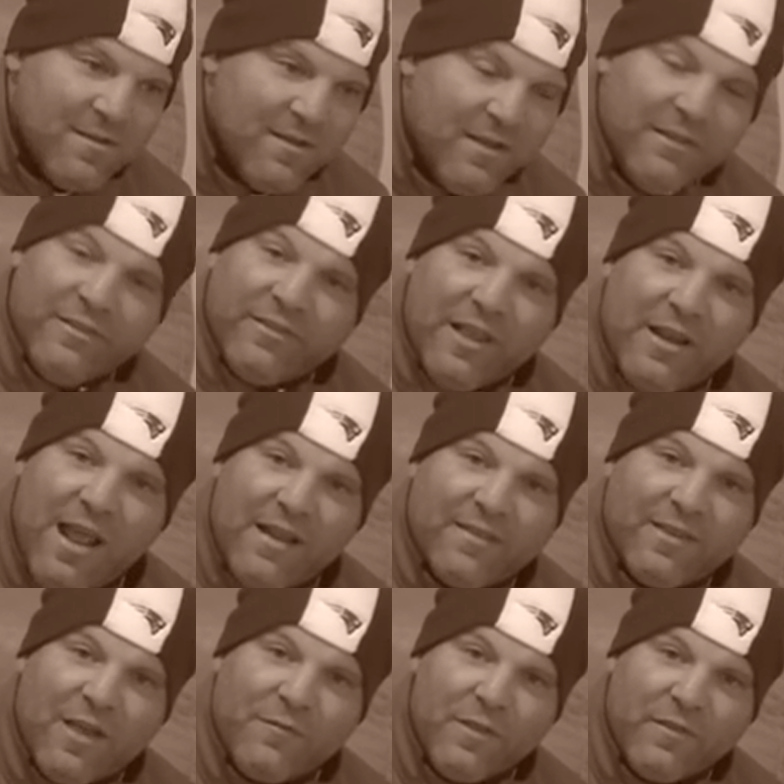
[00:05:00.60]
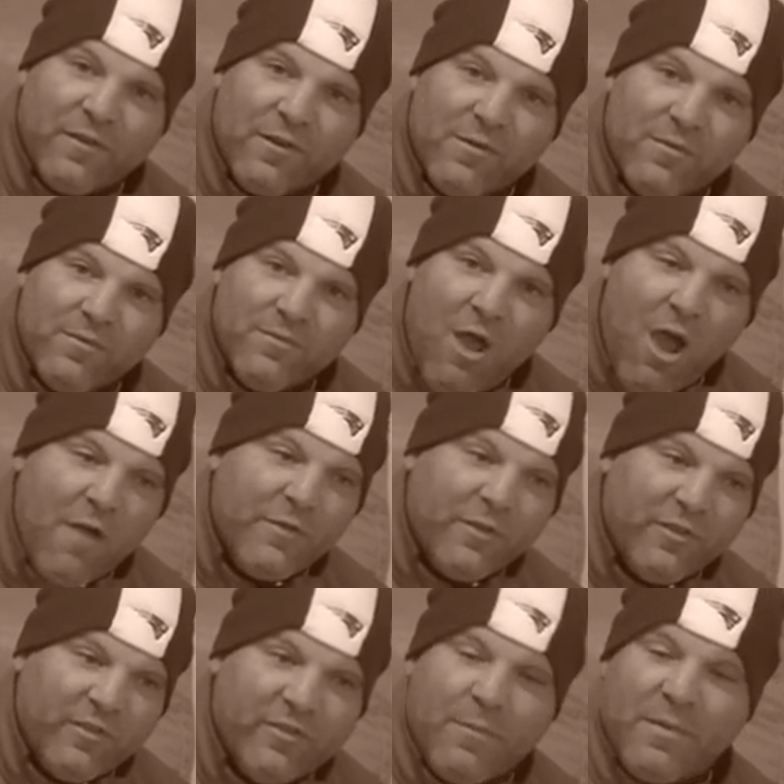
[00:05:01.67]
He just ain't had toughness in him.
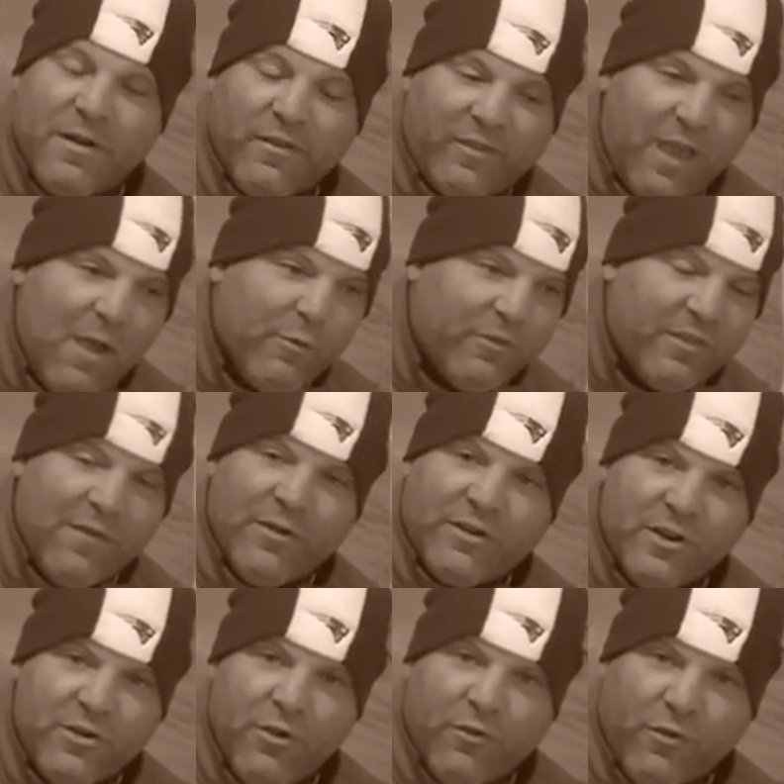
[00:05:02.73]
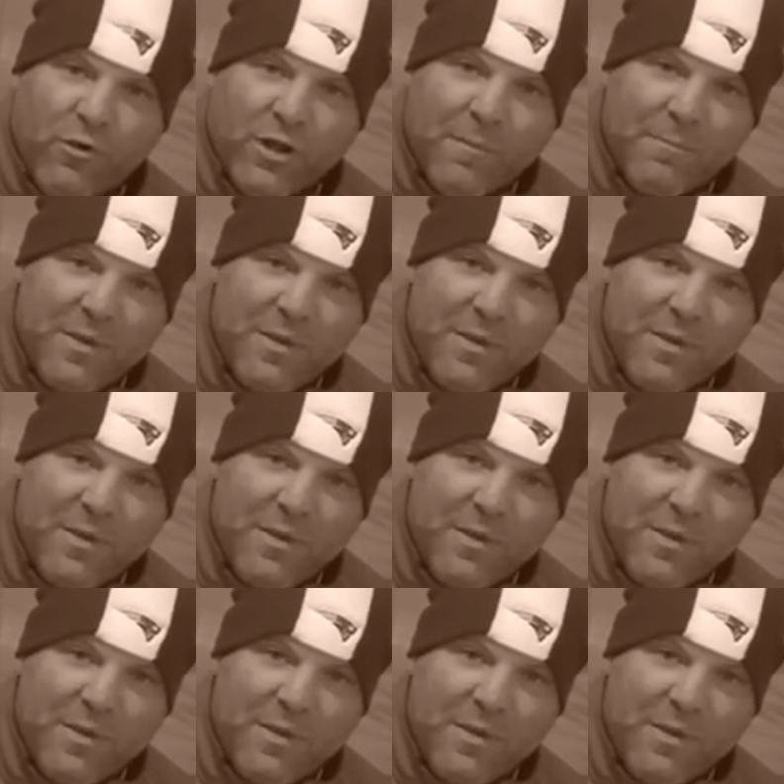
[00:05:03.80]
Obviously, because I mean, this cat was 17 years old that